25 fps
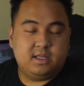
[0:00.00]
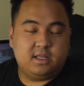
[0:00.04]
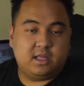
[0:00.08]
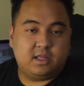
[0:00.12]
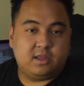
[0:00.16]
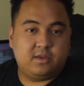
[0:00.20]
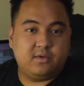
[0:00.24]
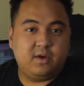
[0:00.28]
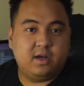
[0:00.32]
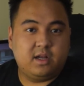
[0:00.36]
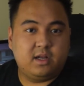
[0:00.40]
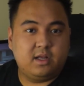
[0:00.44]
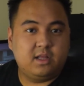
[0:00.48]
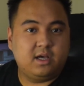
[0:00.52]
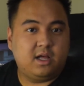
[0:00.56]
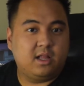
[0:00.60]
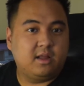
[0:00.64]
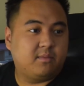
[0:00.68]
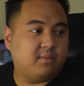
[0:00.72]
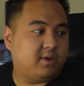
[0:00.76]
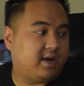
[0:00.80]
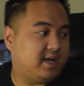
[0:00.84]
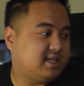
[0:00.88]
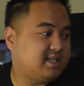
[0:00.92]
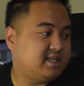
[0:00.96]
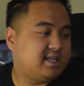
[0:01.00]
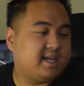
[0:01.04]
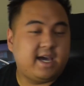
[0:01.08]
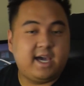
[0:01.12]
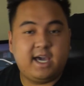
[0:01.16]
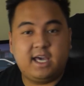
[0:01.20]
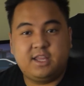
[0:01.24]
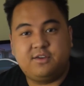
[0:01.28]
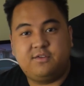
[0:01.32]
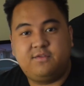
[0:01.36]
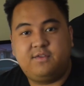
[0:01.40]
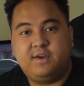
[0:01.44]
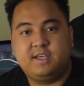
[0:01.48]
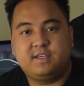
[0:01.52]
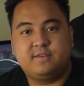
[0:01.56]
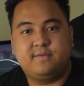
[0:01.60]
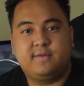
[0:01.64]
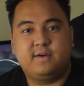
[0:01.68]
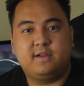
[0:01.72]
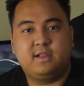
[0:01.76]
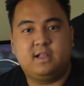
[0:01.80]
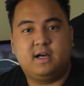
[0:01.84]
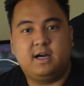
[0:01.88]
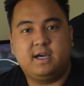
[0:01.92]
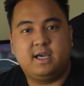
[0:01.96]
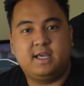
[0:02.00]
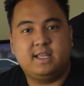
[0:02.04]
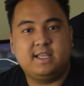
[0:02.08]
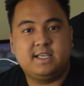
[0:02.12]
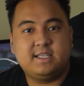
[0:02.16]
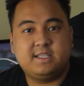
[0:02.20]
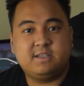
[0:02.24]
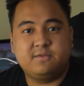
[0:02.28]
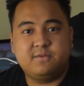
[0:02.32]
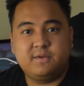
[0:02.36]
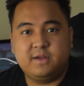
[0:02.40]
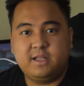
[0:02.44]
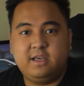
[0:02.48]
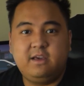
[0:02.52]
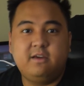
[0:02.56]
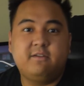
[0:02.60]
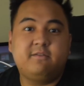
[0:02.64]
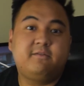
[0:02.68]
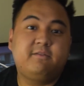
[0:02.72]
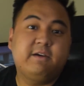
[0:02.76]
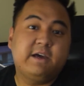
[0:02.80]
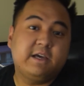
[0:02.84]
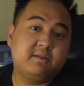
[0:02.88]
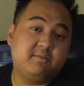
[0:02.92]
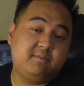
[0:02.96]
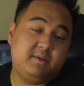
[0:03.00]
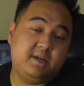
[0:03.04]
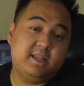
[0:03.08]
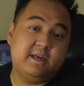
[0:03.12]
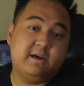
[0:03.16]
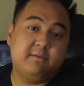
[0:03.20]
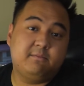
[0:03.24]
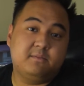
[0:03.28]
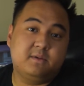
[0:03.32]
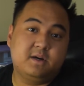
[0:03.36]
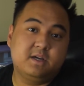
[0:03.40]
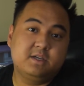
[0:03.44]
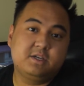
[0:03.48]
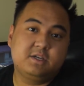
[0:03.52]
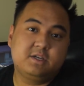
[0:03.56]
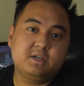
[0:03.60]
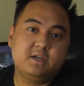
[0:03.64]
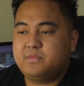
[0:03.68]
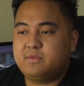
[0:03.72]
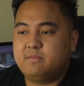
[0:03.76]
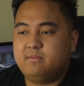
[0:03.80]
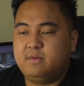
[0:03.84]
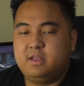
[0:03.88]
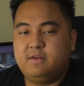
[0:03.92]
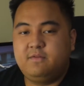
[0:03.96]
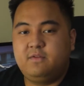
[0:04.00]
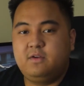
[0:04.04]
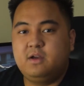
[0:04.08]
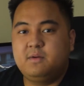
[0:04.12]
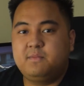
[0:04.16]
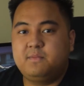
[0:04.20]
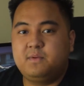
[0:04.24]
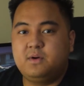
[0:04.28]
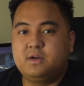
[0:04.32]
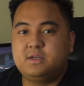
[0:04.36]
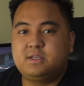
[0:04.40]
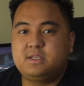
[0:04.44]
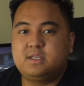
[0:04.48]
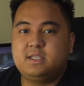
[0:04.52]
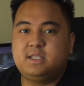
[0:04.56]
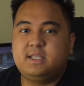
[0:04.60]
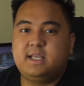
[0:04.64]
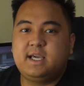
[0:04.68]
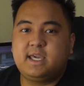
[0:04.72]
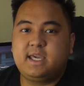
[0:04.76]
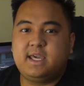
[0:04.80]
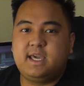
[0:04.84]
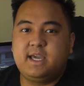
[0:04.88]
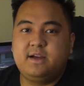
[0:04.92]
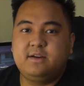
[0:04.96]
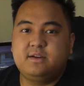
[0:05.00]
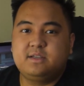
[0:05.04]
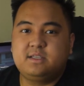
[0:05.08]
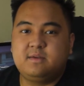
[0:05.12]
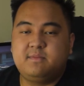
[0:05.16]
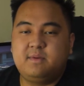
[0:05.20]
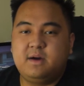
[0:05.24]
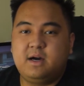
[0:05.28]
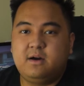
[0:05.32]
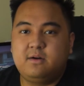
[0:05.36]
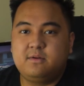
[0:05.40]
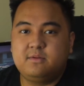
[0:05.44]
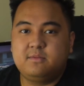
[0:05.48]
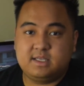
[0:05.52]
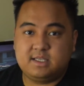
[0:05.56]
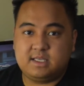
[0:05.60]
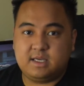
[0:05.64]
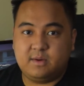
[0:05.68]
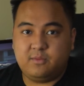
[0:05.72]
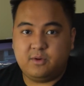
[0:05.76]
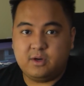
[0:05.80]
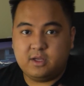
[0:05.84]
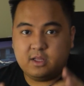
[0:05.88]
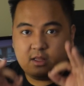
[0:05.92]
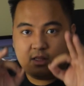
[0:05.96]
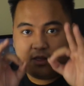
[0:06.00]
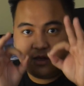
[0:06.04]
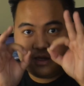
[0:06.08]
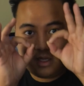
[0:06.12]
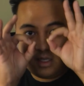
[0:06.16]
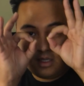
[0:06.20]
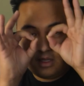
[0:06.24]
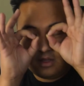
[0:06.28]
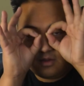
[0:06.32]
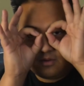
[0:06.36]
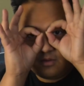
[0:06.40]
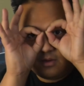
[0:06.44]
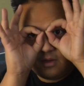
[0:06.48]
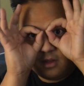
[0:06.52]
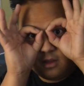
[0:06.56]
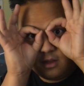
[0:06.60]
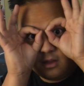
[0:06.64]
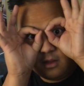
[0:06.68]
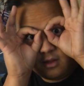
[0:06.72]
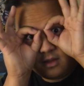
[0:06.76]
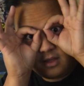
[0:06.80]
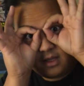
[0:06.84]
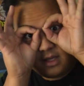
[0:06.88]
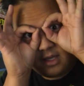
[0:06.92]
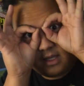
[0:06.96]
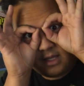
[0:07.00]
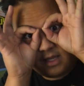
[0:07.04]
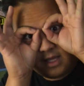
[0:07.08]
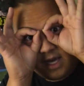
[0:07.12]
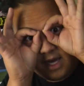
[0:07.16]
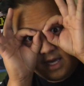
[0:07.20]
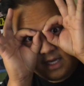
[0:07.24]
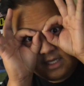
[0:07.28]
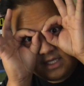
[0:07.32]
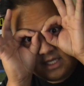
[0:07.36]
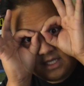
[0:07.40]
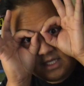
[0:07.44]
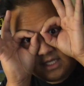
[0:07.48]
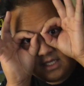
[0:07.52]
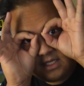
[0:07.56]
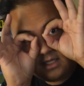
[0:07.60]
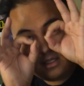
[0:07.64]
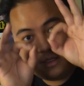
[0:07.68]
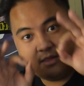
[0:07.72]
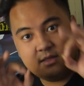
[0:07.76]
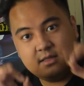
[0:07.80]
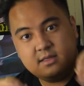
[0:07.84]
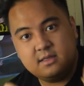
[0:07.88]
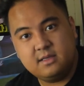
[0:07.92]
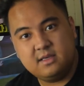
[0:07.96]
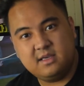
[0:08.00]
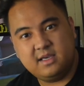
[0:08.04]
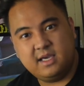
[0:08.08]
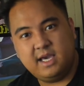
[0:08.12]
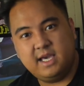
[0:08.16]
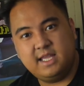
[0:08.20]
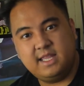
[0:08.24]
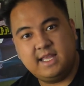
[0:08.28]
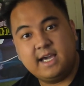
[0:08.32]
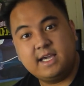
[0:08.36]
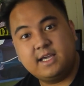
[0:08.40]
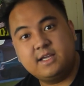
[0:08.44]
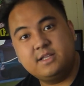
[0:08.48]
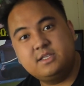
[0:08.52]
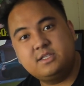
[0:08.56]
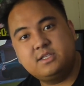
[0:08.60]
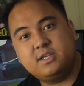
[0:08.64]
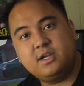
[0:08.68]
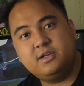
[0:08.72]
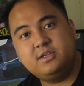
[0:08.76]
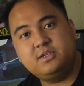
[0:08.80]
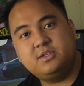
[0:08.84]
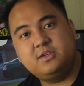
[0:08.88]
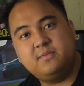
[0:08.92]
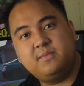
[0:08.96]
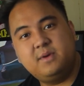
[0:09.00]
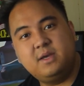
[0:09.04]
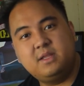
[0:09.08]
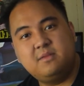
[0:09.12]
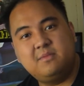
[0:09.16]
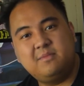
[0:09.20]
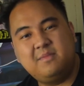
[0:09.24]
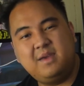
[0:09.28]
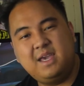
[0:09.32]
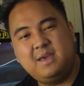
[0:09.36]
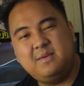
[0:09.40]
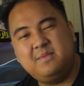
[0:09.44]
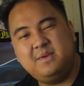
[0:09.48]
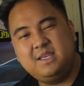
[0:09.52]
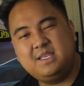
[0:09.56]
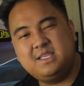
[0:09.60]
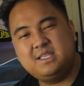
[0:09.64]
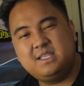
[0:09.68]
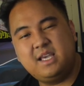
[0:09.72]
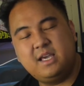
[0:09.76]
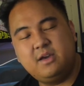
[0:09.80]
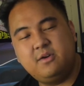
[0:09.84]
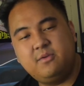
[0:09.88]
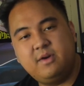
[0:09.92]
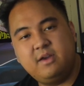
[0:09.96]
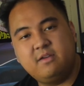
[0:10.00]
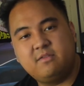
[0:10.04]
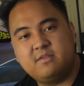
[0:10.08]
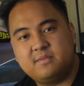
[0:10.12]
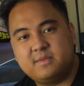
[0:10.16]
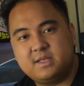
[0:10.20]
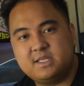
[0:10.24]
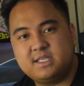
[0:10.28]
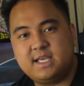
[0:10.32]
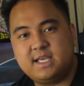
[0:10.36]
the $300 price tag and the Facebook login doesn't really affect me that much. But if you're a person that cares about someone looking through a looking glass, and that concerns you a bit, maybe stay away from this